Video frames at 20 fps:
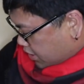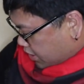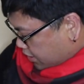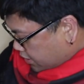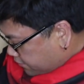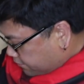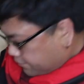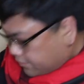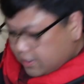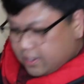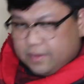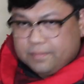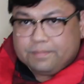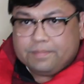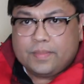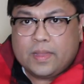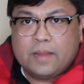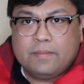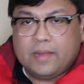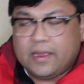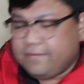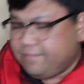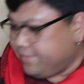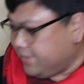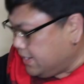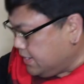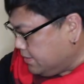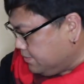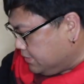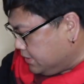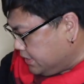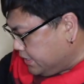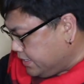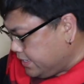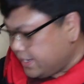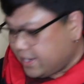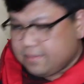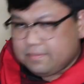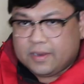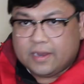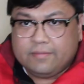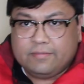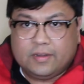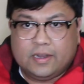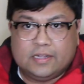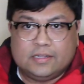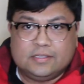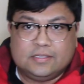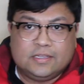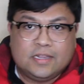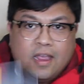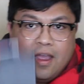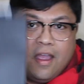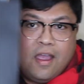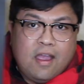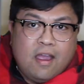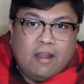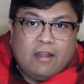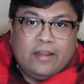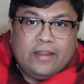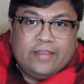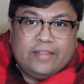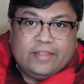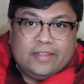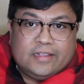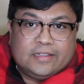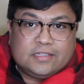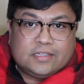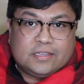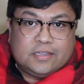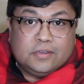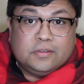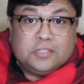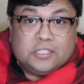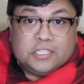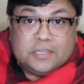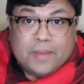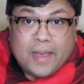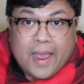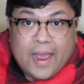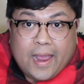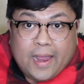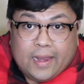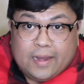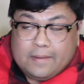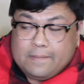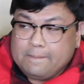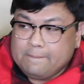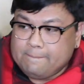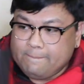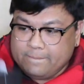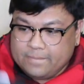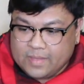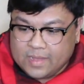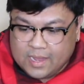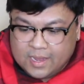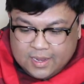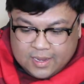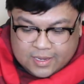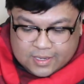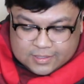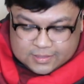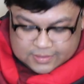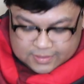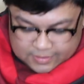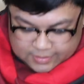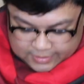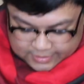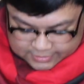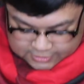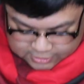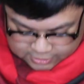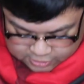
got from my family and my friends are in this Gucci bag. So let's